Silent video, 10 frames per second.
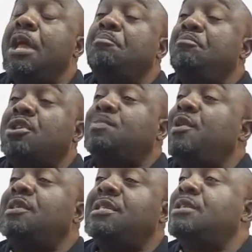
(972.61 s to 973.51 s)
Most
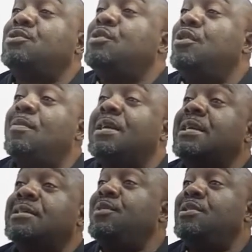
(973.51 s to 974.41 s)
politicians will not come out
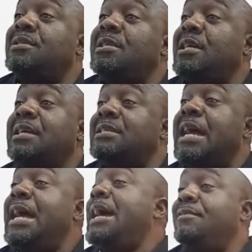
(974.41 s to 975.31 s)
as bluntly as I
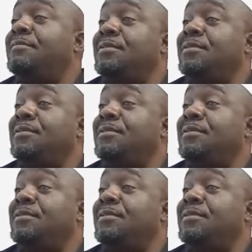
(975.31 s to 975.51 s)
have,